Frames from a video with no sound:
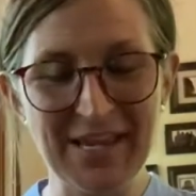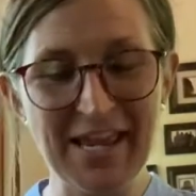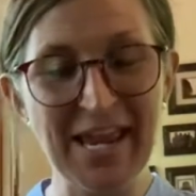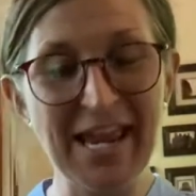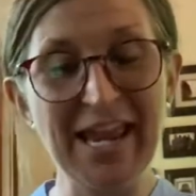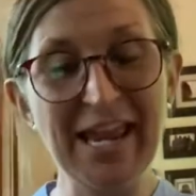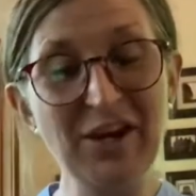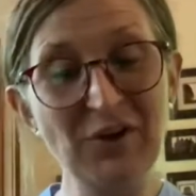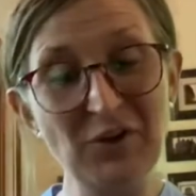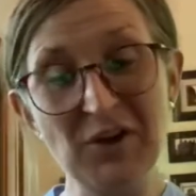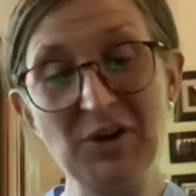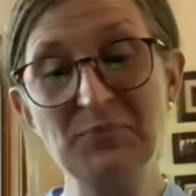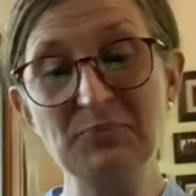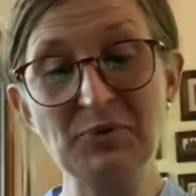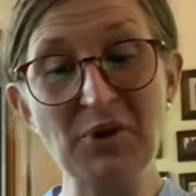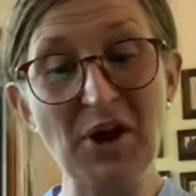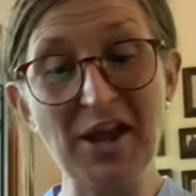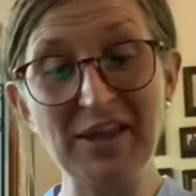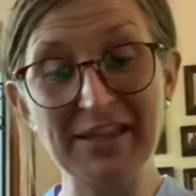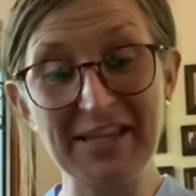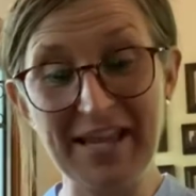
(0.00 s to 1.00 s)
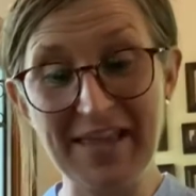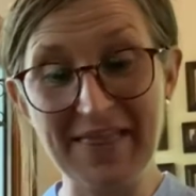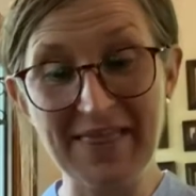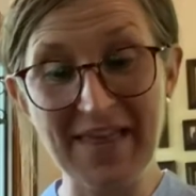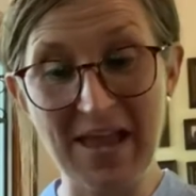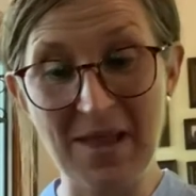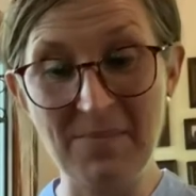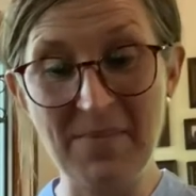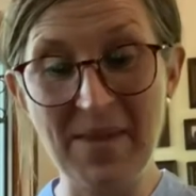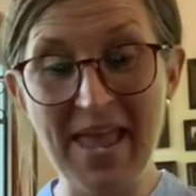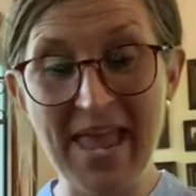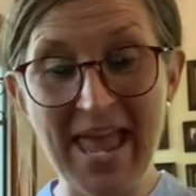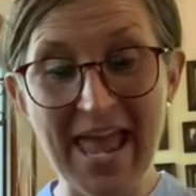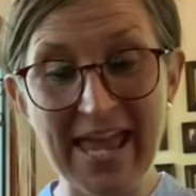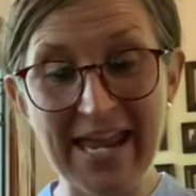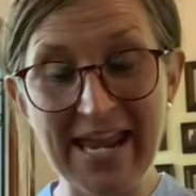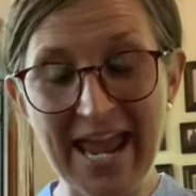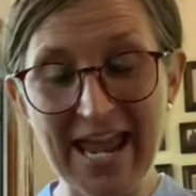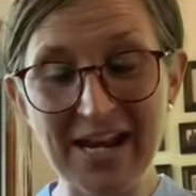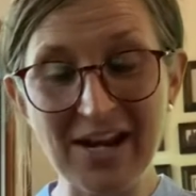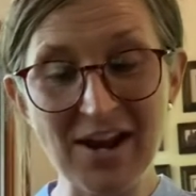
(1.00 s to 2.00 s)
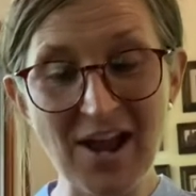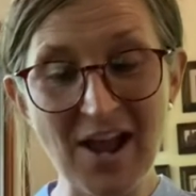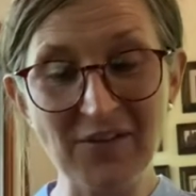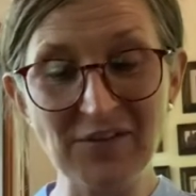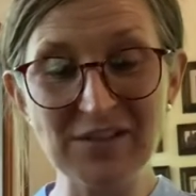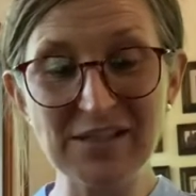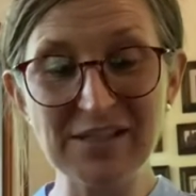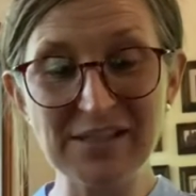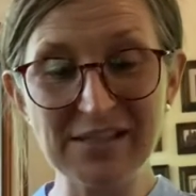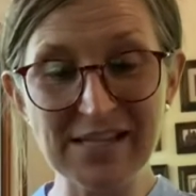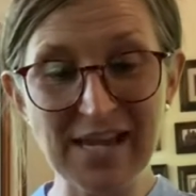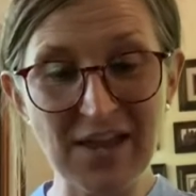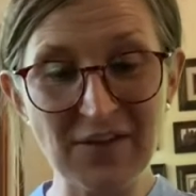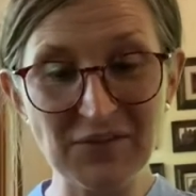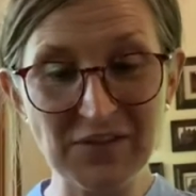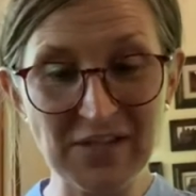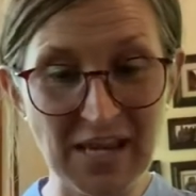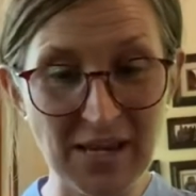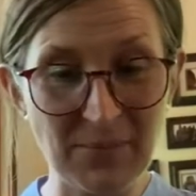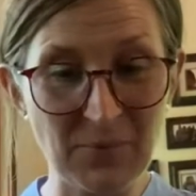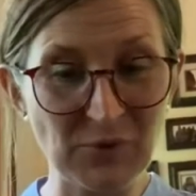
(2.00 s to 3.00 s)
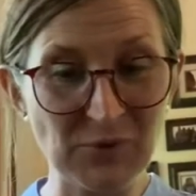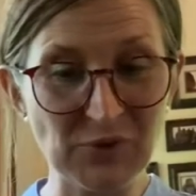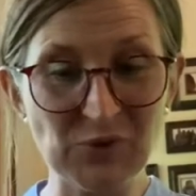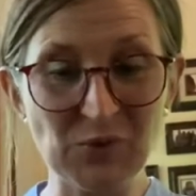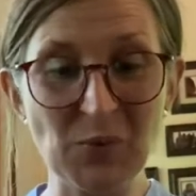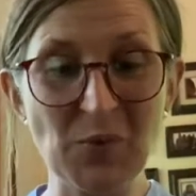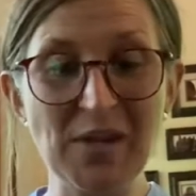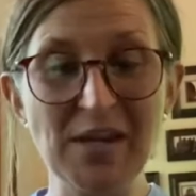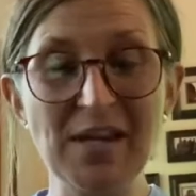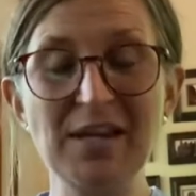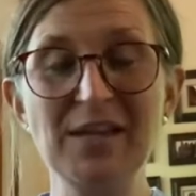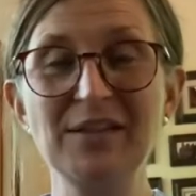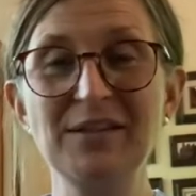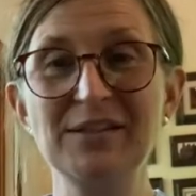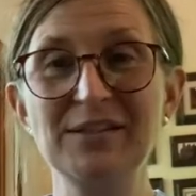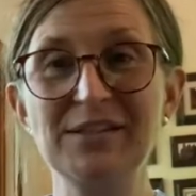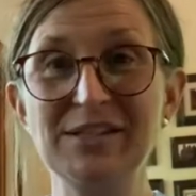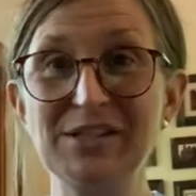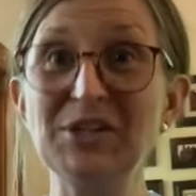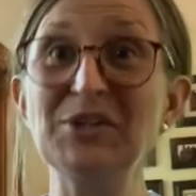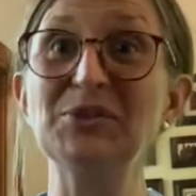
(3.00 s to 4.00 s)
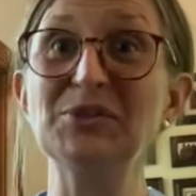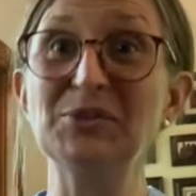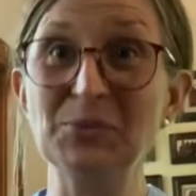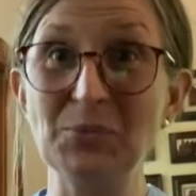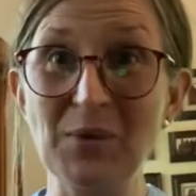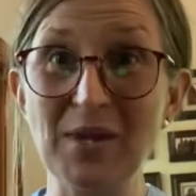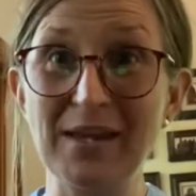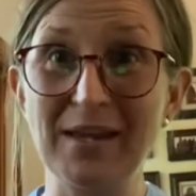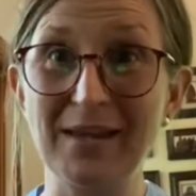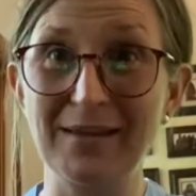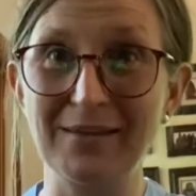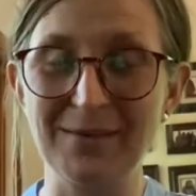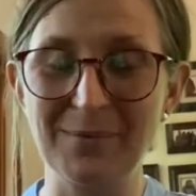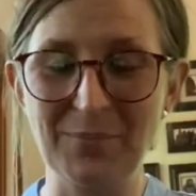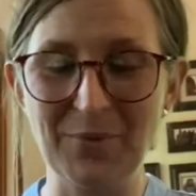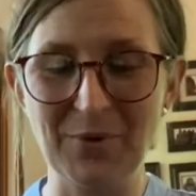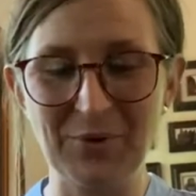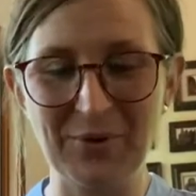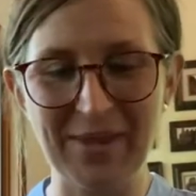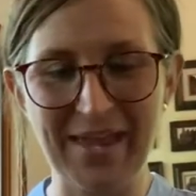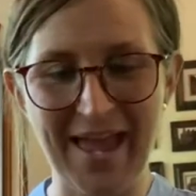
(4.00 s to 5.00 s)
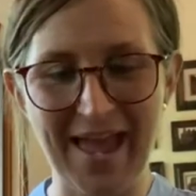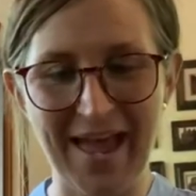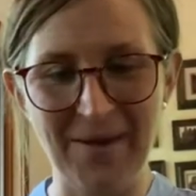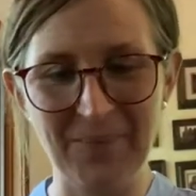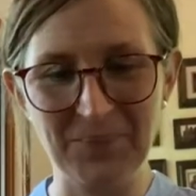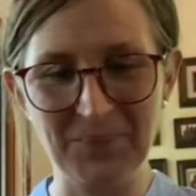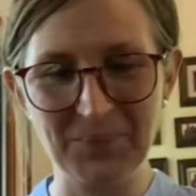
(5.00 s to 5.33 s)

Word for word: He grinned broadly at them and headed off to the staff table, swinging, still swinging the polecat.